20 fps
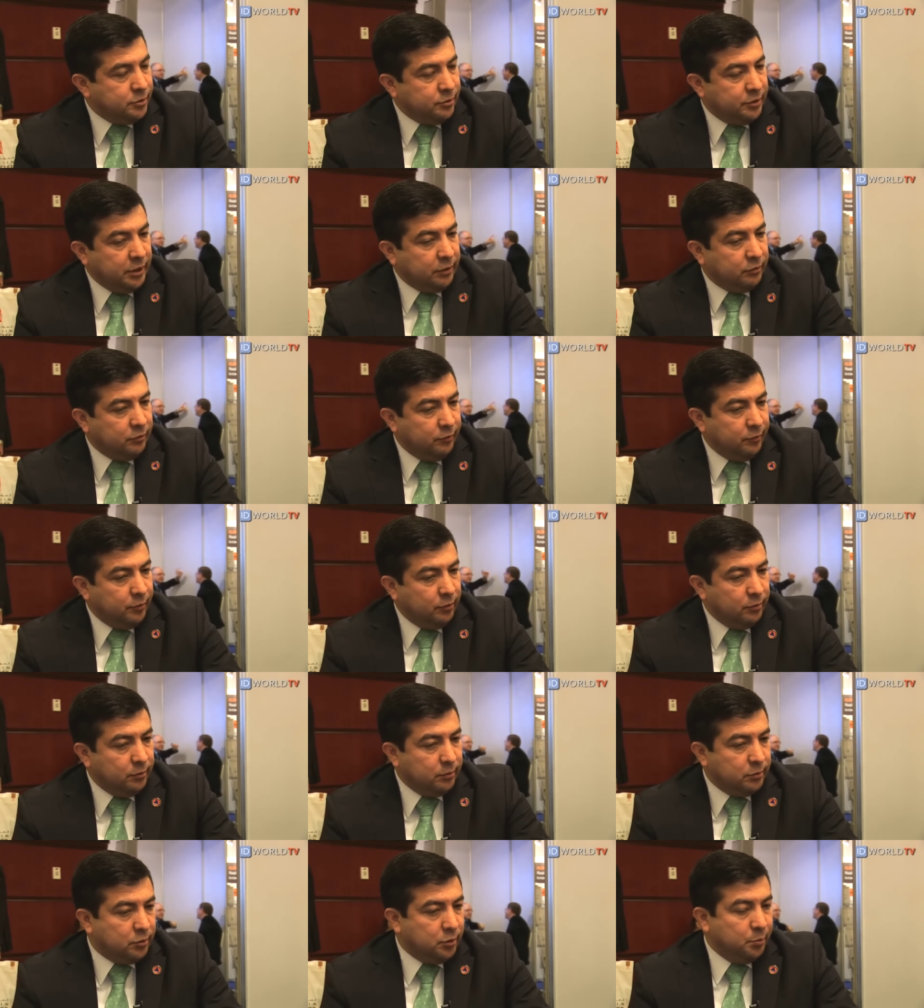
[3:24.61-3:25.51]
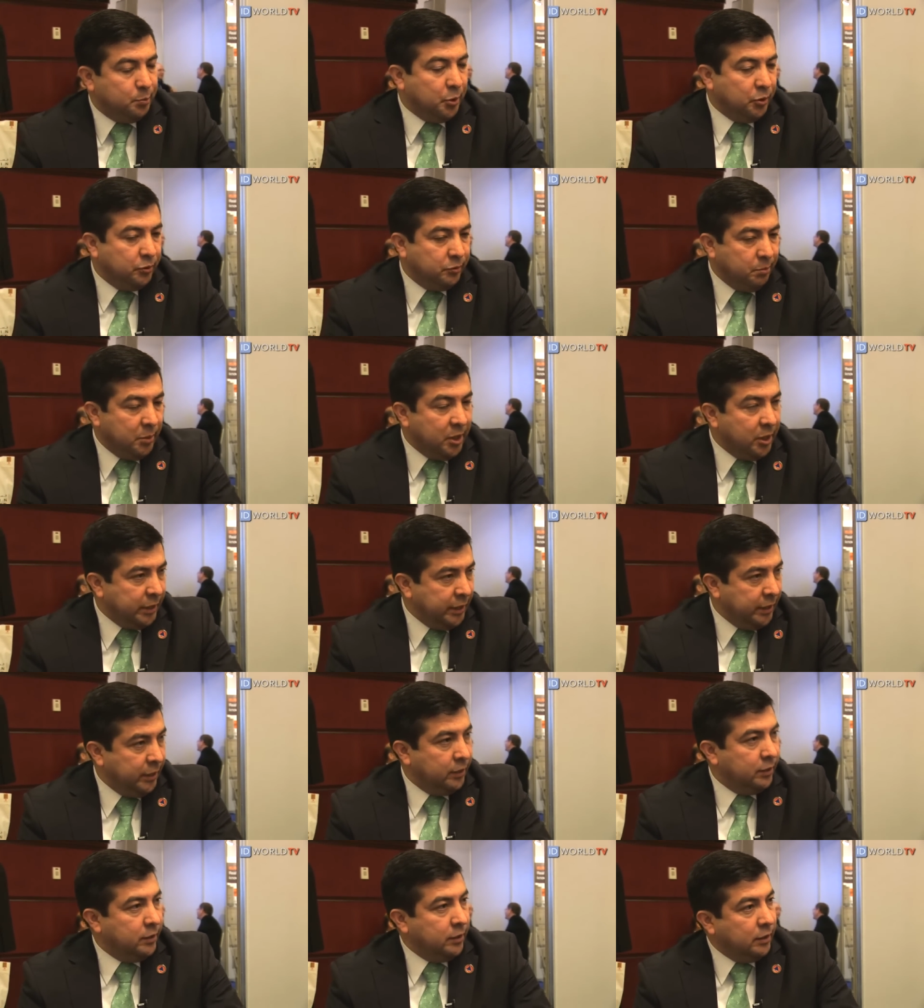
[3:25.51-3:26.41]
You need to, to put
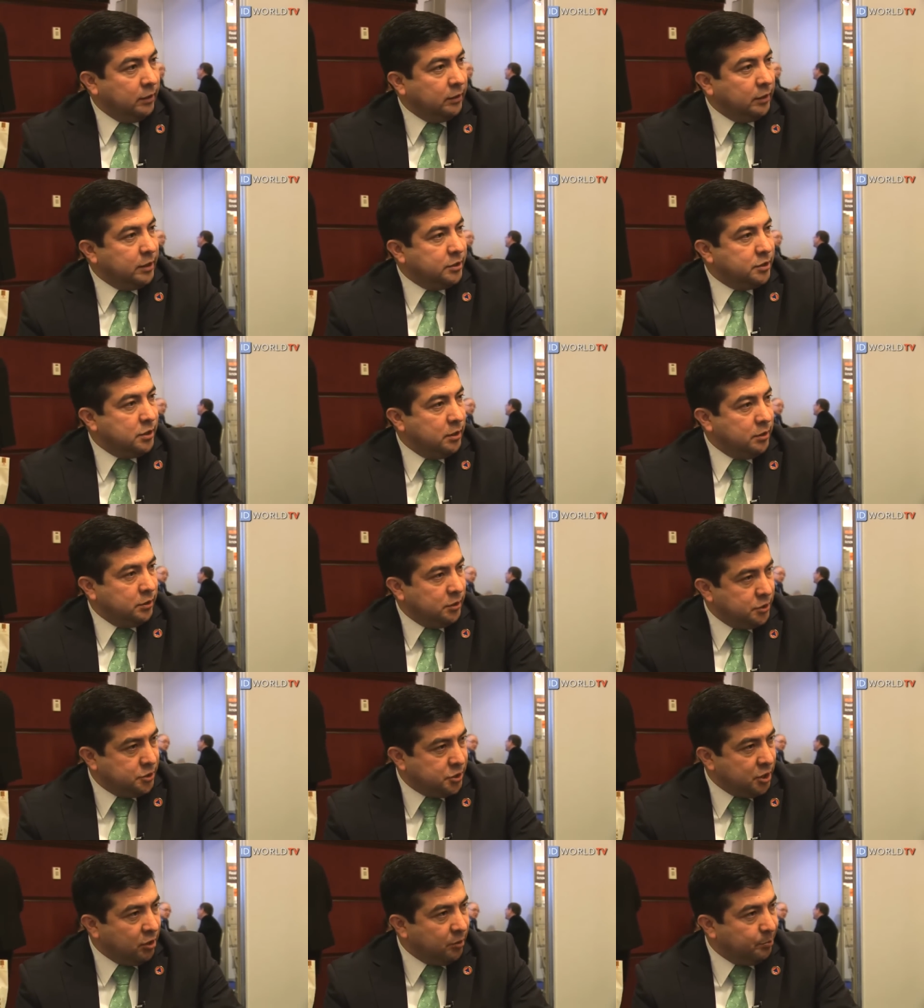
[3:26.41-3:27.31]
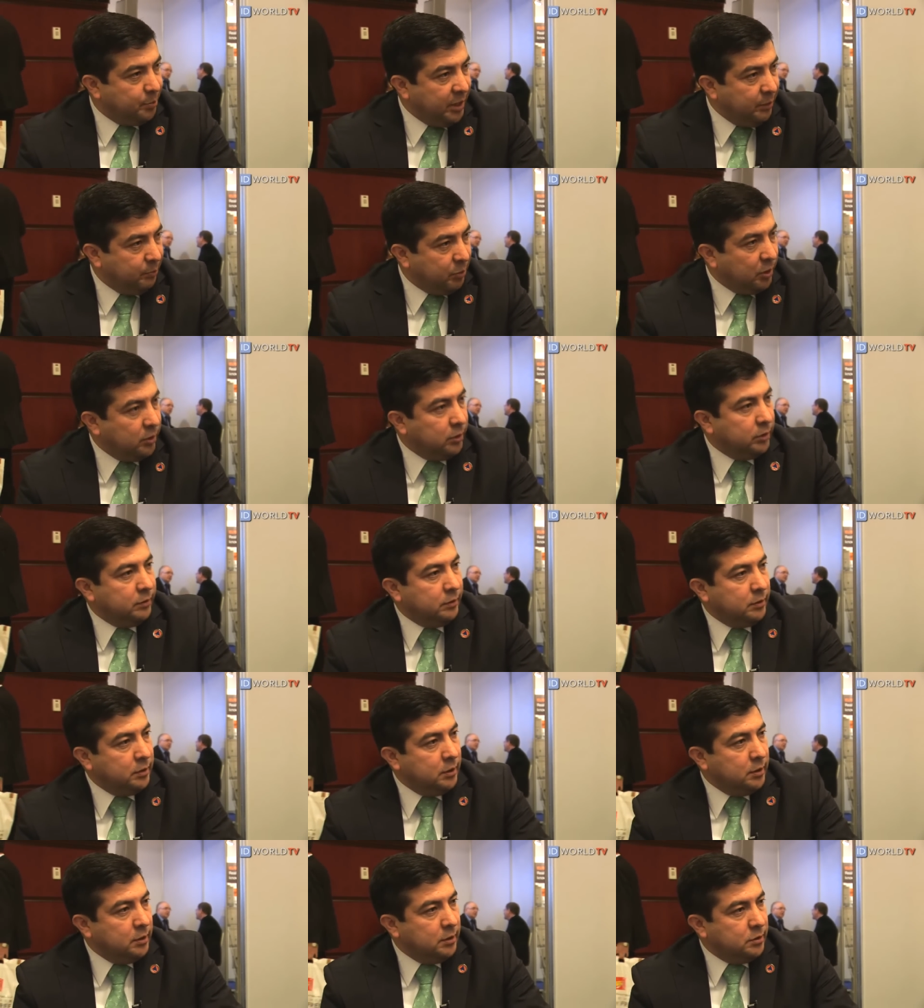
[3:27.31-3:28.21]
money in the in the young people
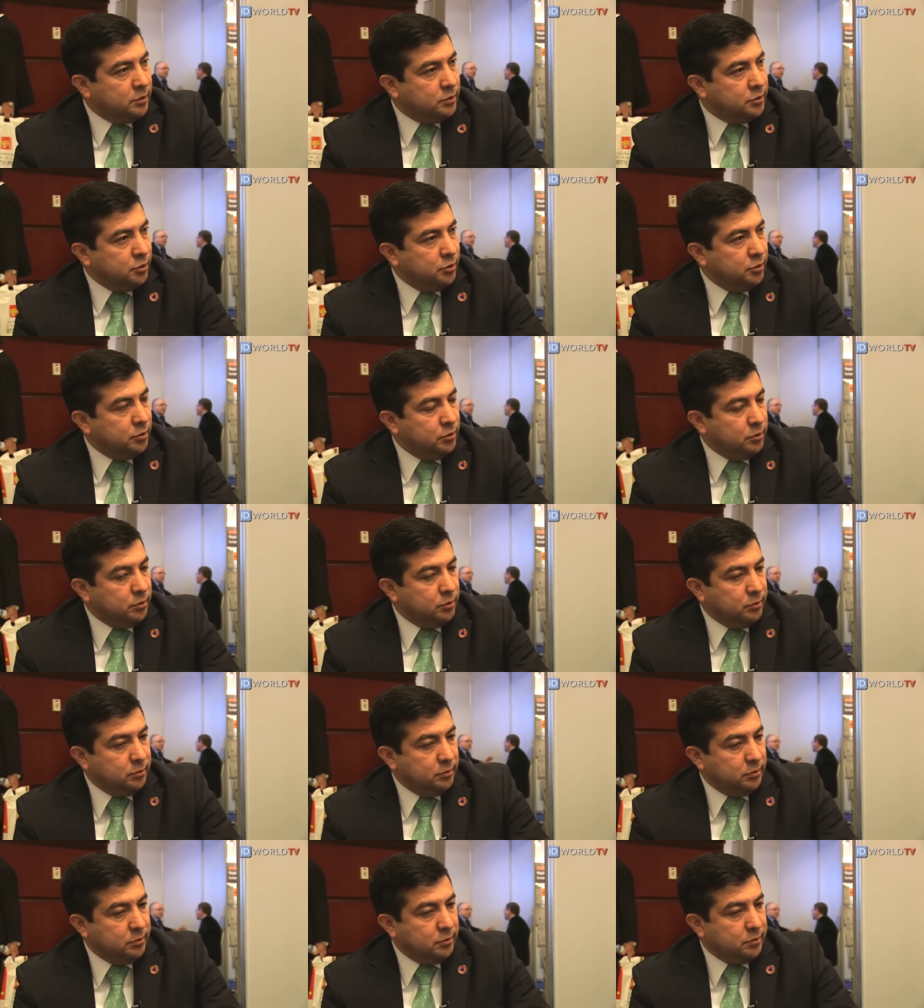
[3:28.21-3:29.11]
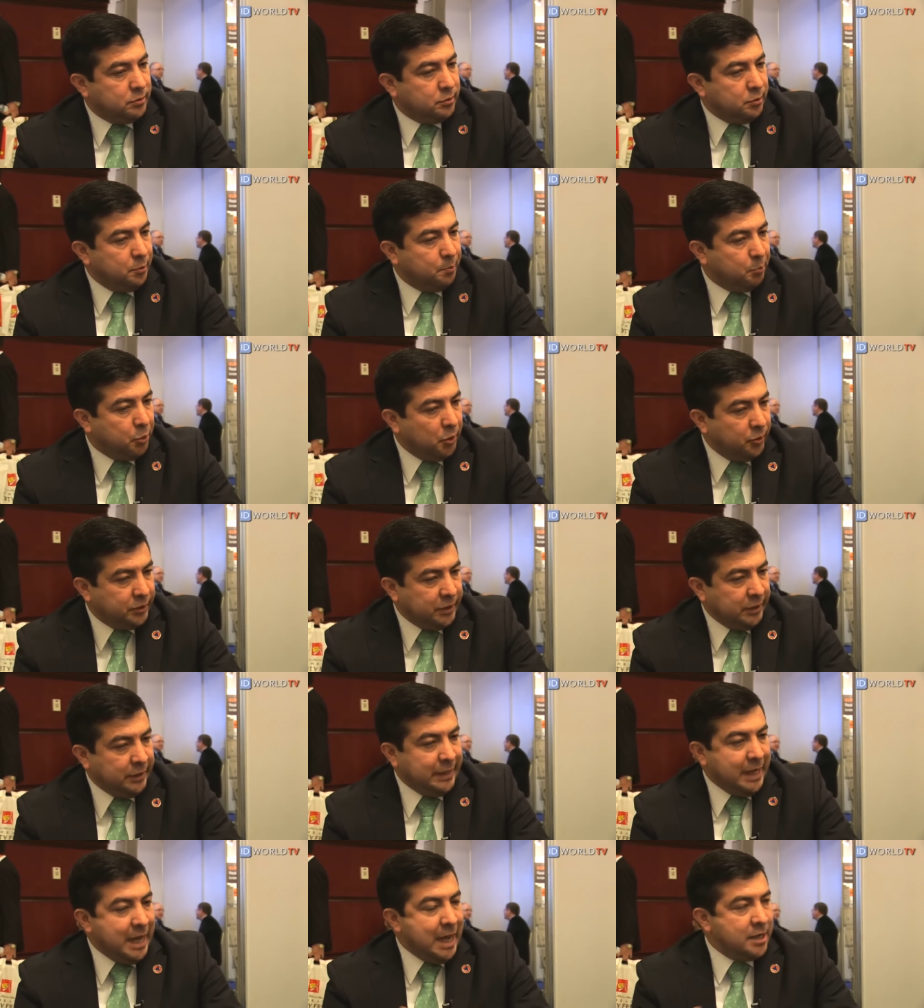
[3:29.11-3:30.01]
to to put
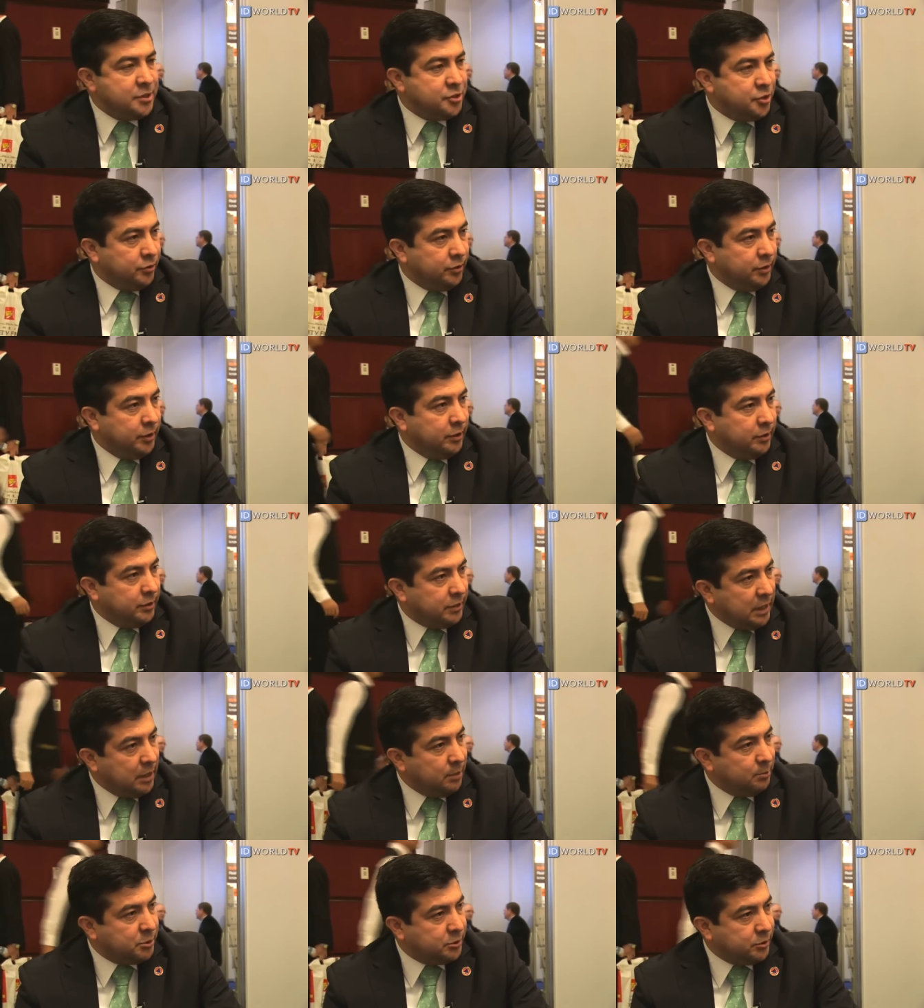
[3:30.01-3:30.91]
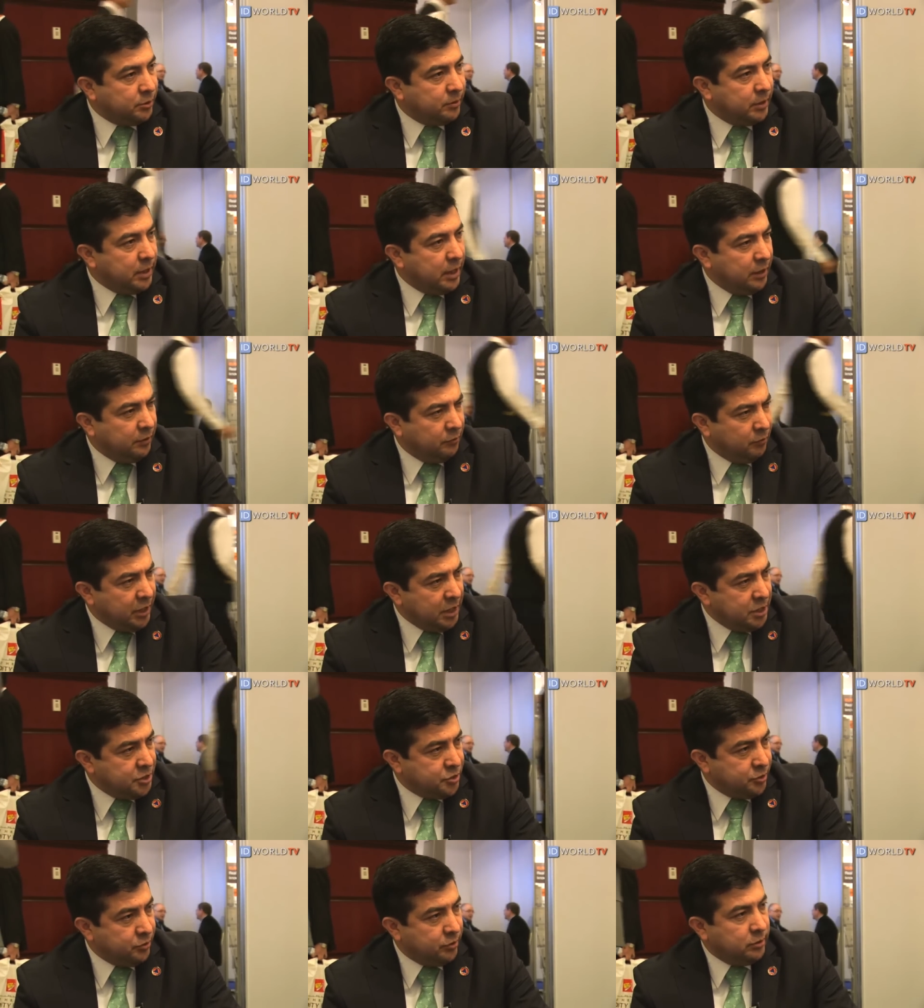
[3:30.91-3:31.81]
in action in terms of
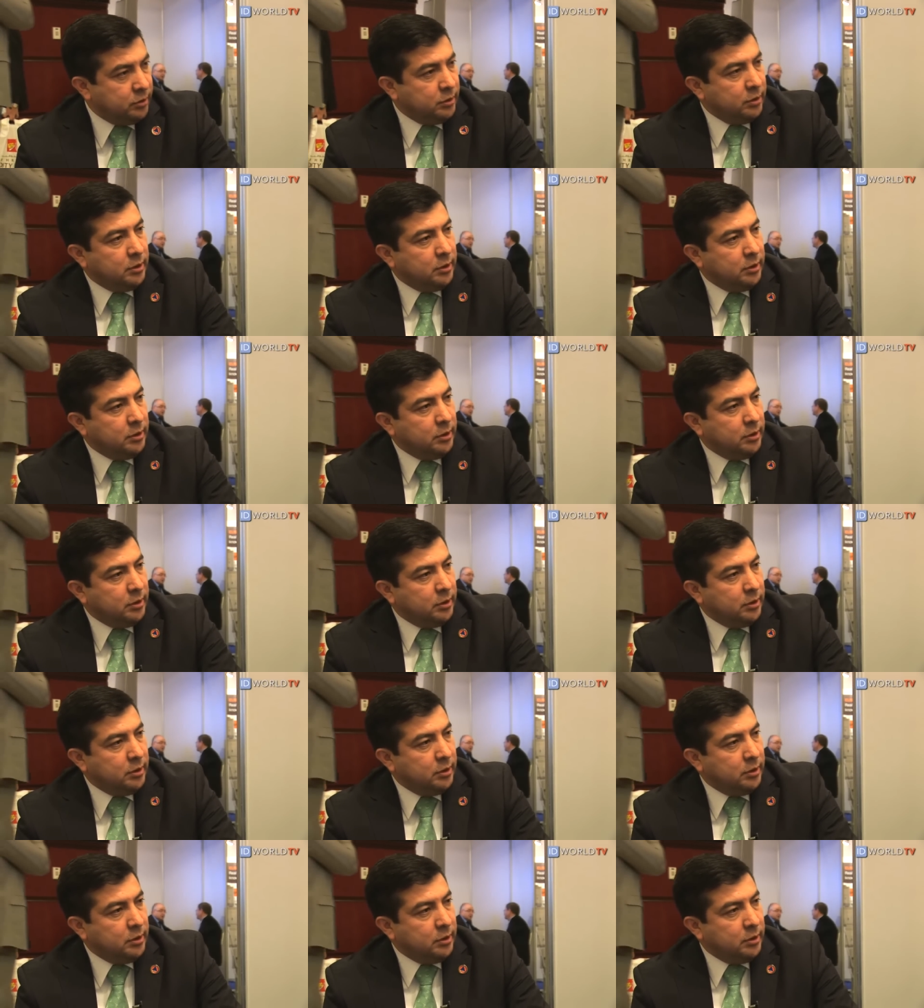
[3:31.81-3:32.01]
education,